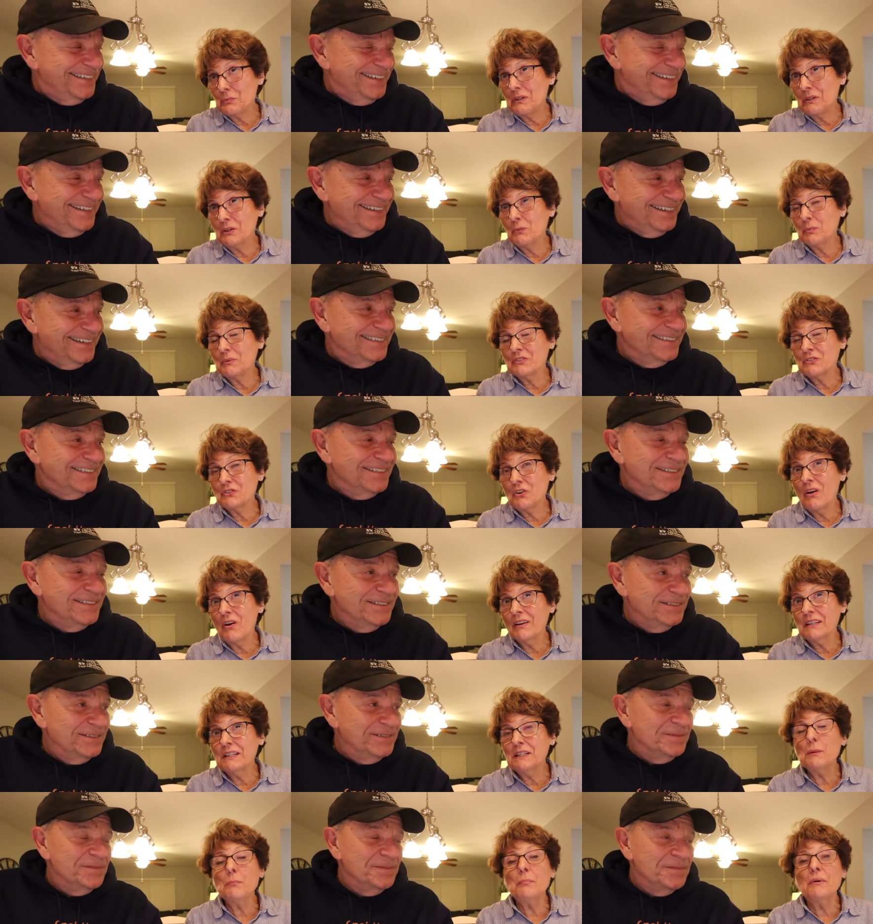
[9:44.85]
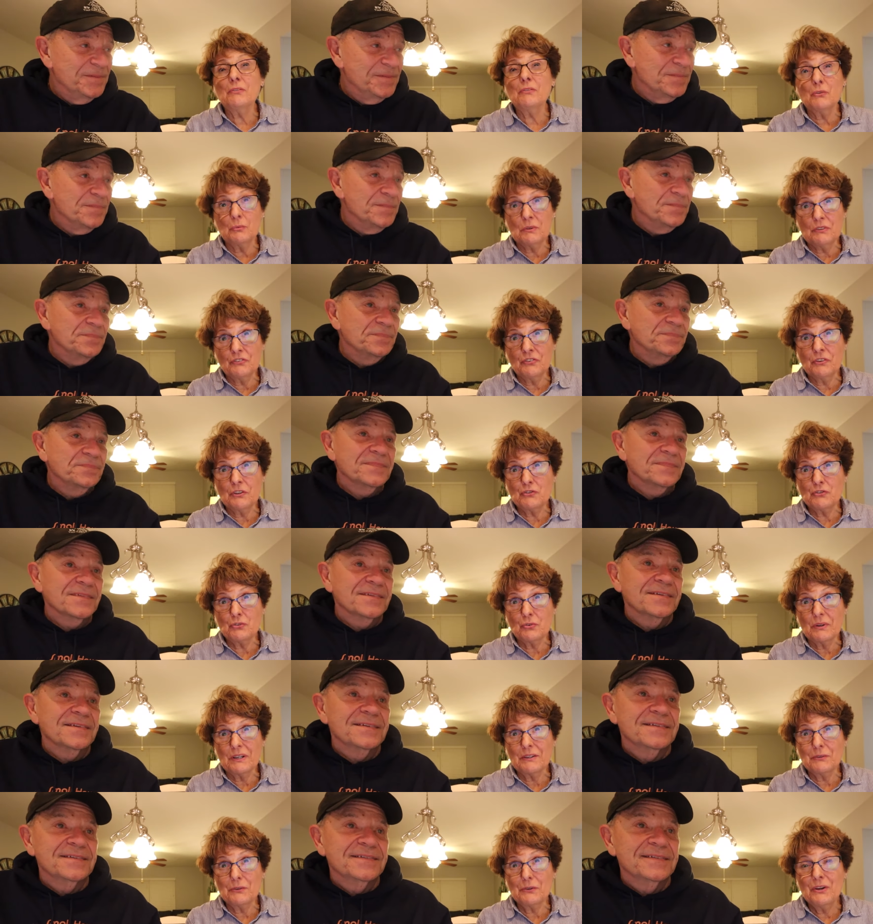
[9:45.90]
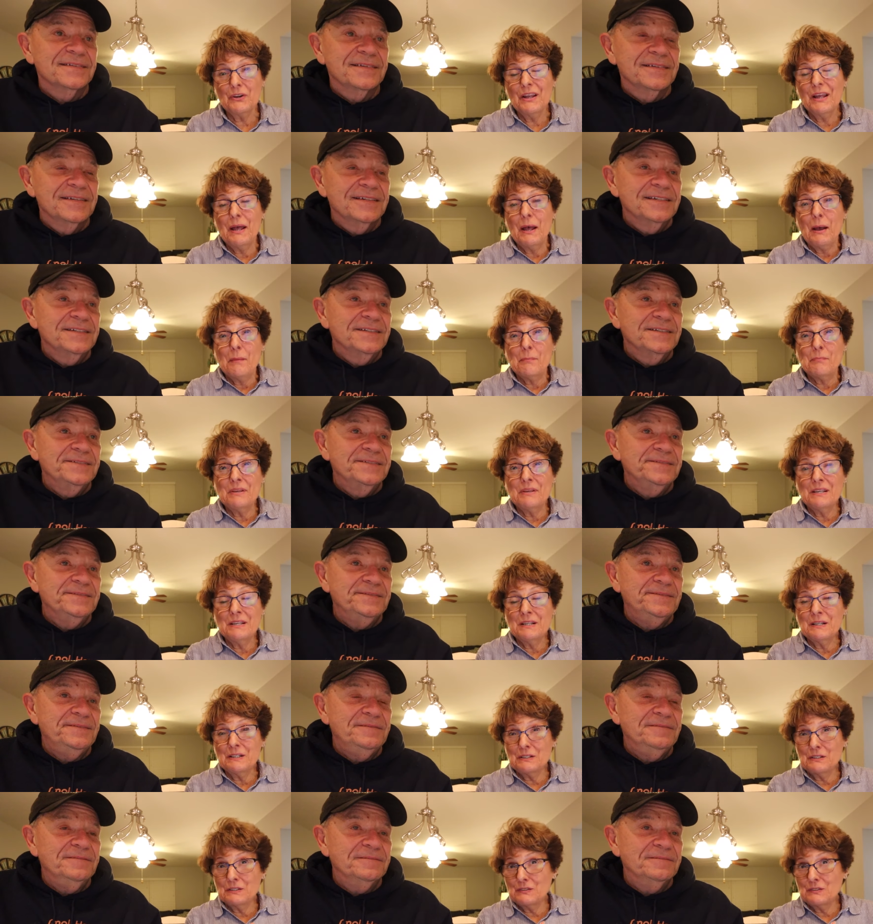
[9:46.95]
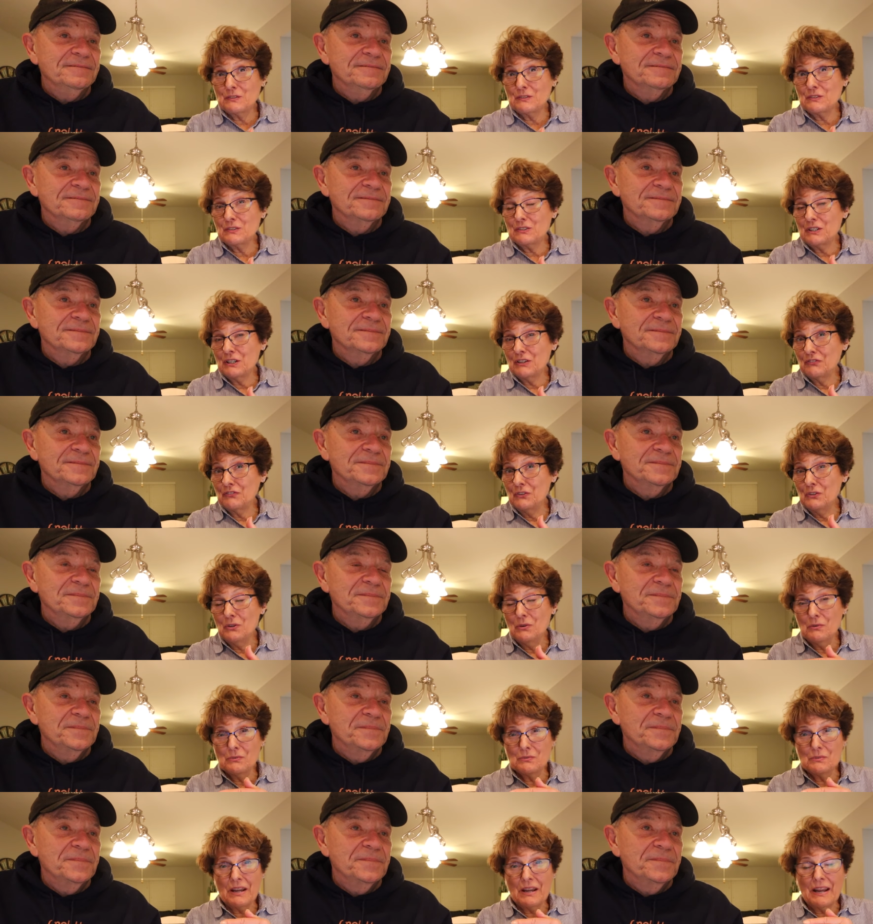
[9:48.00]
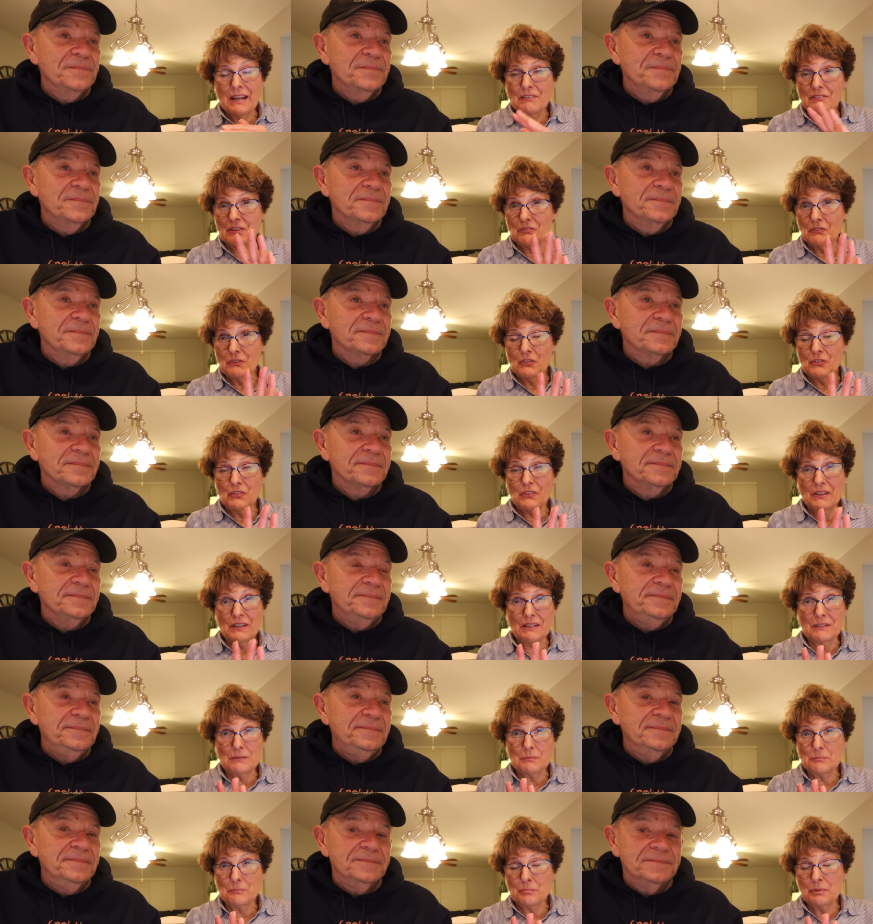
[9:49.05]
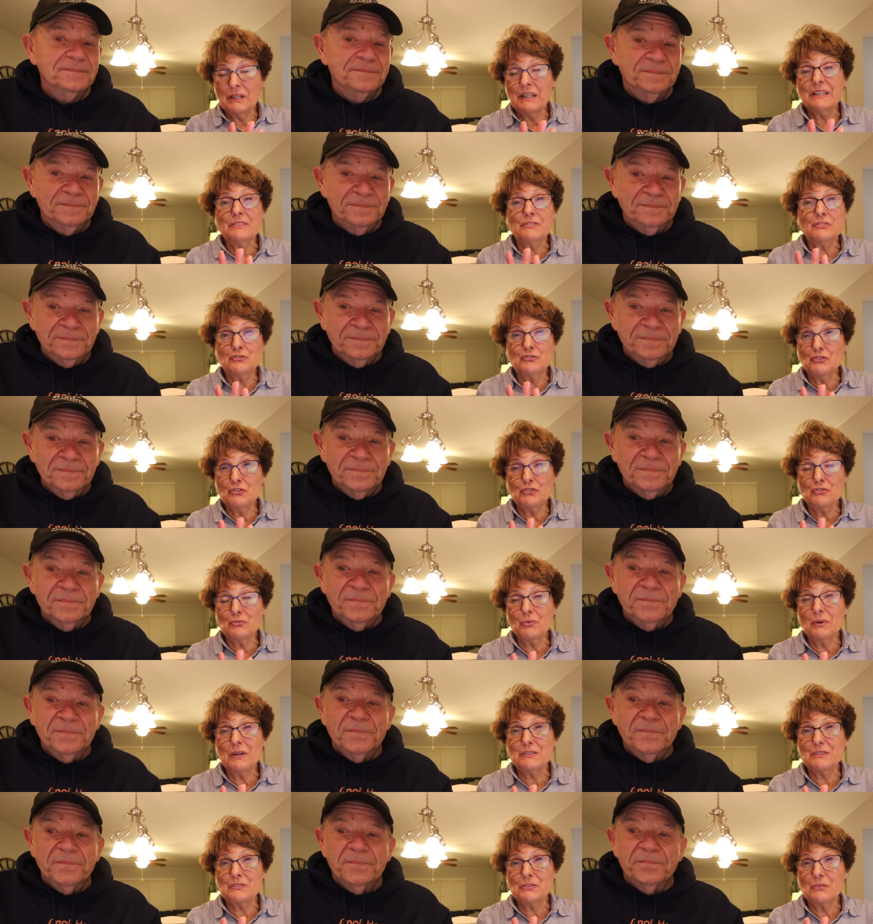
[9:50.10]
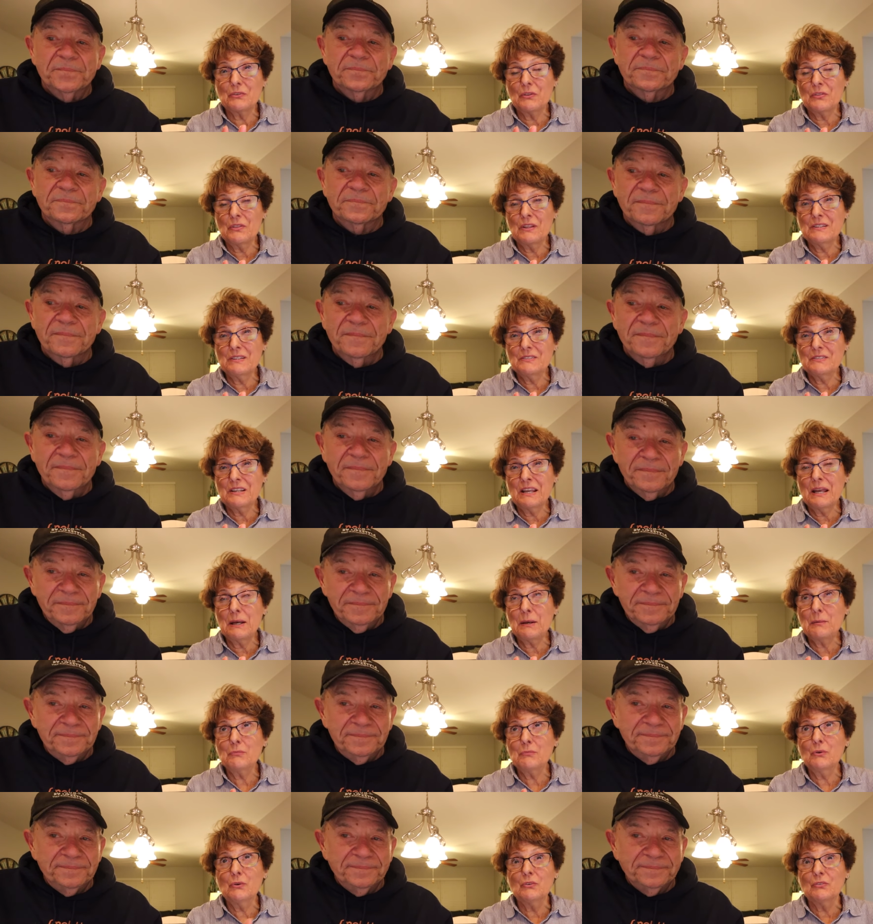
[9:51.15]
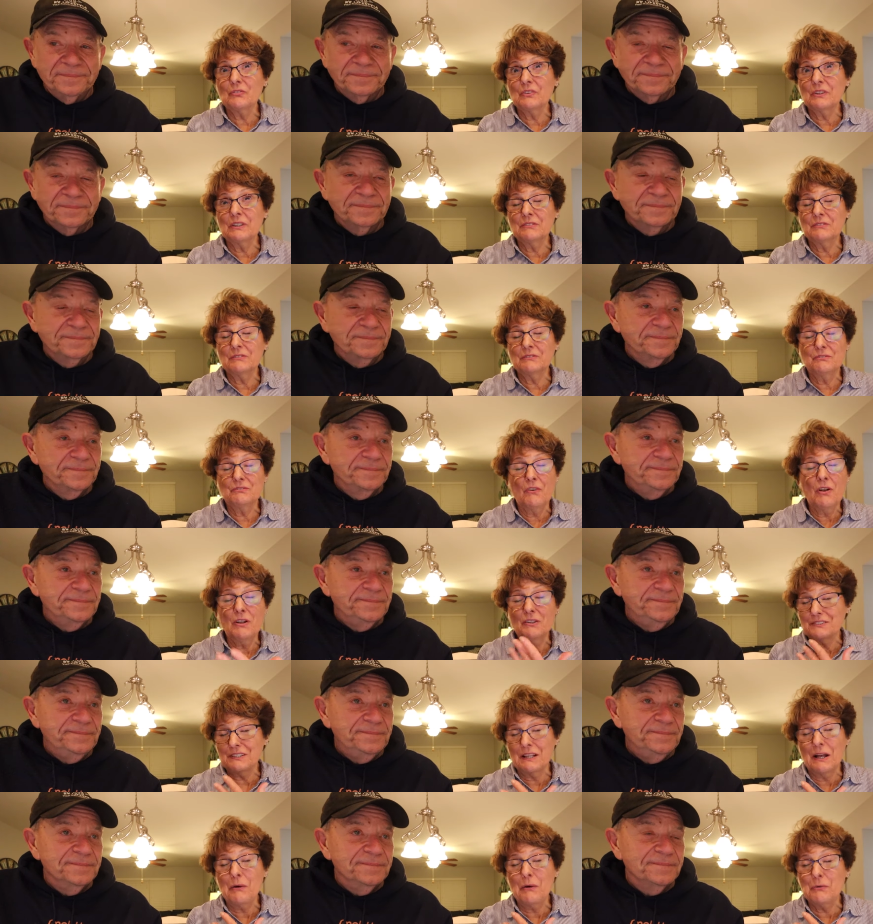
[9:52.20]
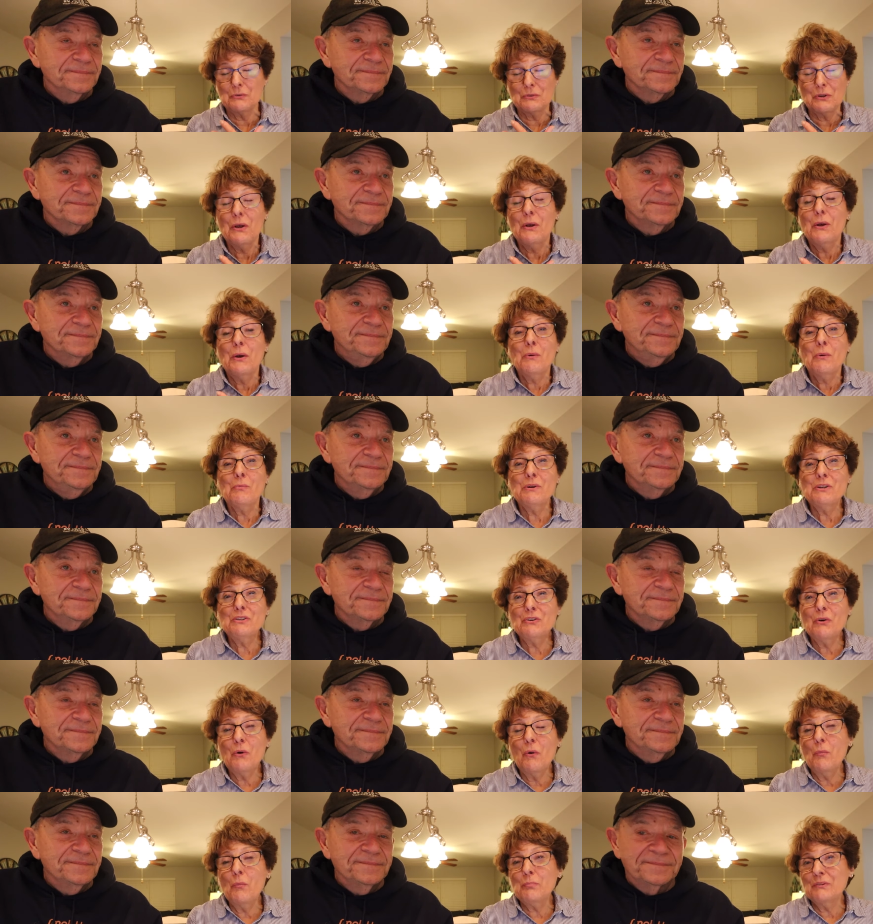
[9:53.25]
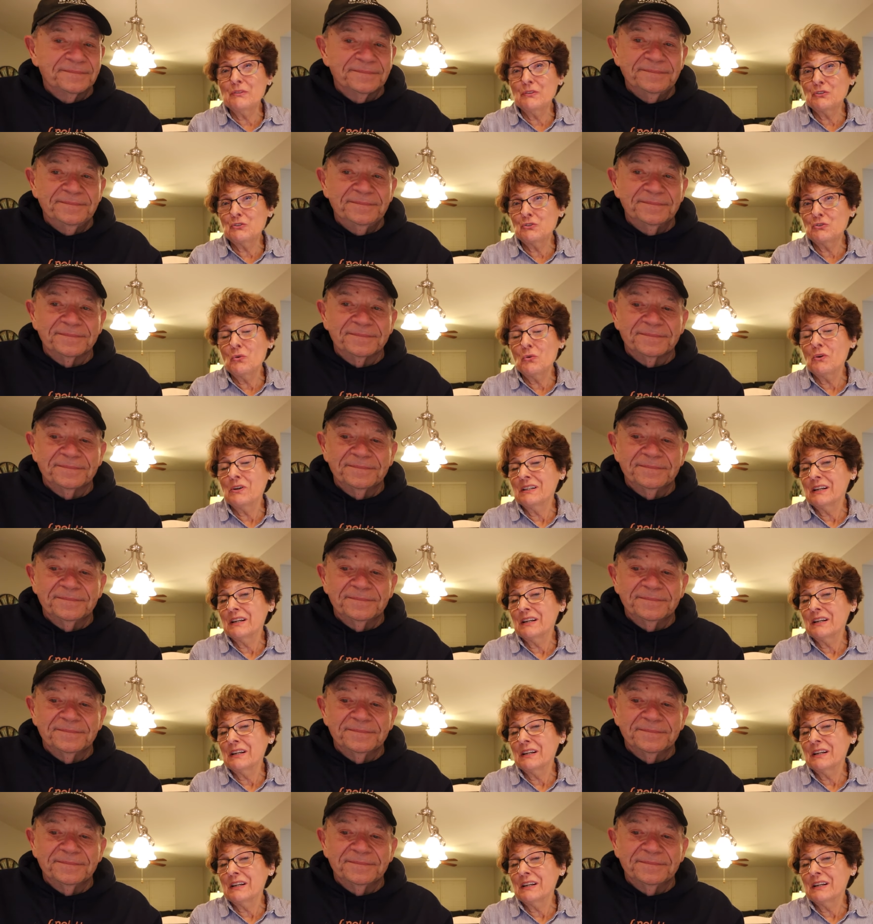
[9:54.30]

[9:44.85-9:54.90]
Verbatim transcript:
Speaker 1: week was talking about the refrigerator, because if you don't have everything placed just right so that things can't move, it falls out when you open the door.